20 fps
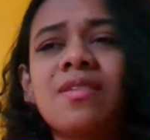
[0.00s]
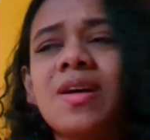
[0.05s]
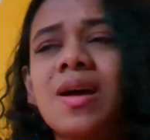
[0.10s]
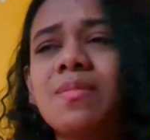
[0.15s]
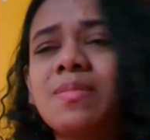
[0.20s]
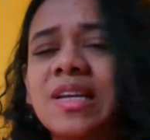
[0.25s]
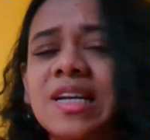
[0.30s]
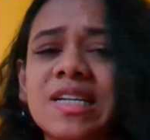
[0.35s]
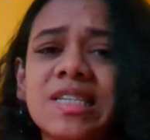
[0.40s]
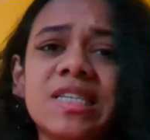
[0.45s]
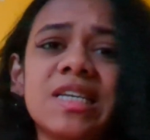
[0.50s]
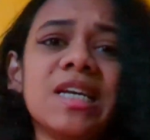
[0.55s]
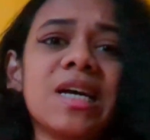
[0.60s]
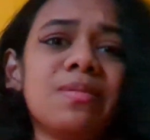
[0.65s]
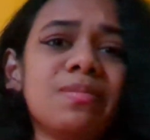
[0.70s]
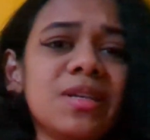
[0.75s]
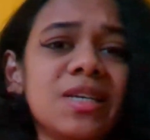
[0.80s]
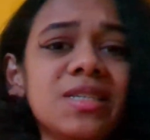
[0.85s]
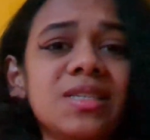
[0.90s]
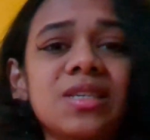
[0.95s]
I'm lazy,
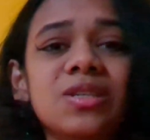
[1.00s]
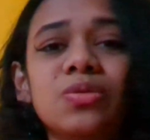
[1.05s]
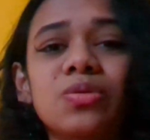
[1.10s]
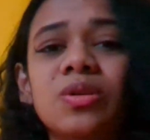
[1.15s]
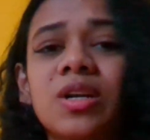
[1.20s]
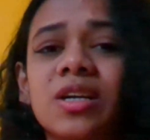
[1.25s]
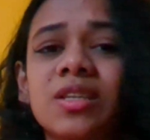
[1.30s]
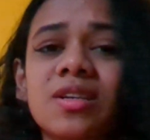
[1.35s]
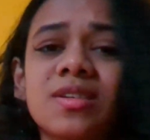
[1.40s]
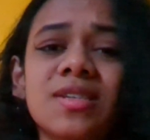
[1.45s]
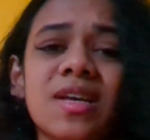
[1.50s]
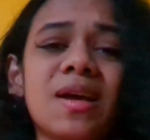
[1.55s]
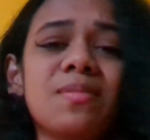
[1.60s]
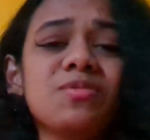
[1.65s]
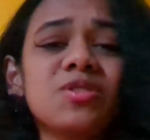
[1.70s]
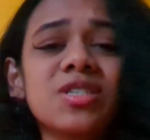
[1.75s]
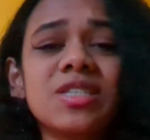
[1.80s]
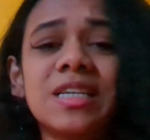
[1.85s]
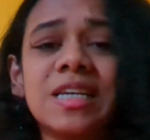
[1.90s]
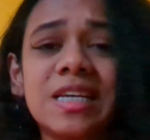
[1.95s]
I'm lazy, told others, I'm
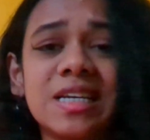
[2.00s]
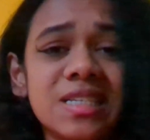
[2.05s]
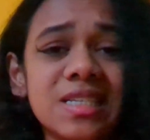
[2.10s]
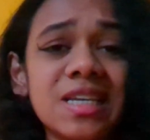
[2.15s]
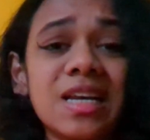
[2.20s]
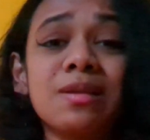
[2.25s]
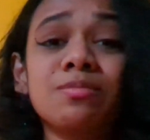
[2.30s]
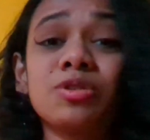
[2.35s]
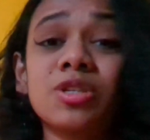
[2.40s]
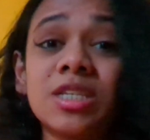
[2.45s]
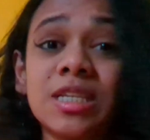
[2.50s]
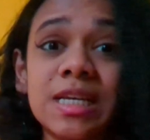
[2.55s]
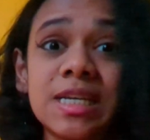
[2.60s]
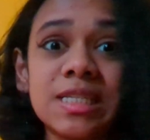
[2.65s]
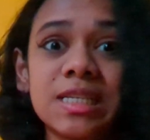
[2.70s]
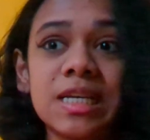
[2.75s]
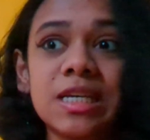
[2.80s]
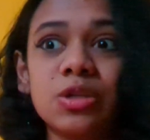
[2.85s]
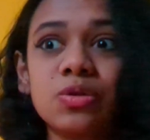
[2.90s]
just lazy, I'm just lazy,